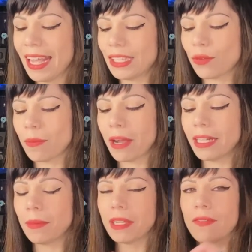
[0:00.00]
it's
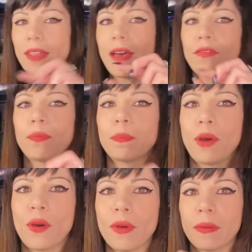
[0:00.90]
reminding me of that
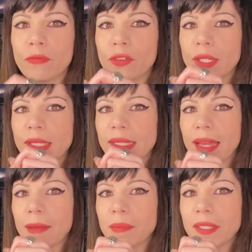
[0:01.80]
poem,
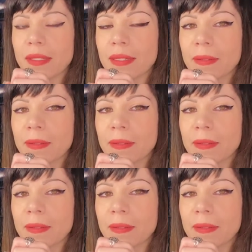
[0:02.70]
Footsteps,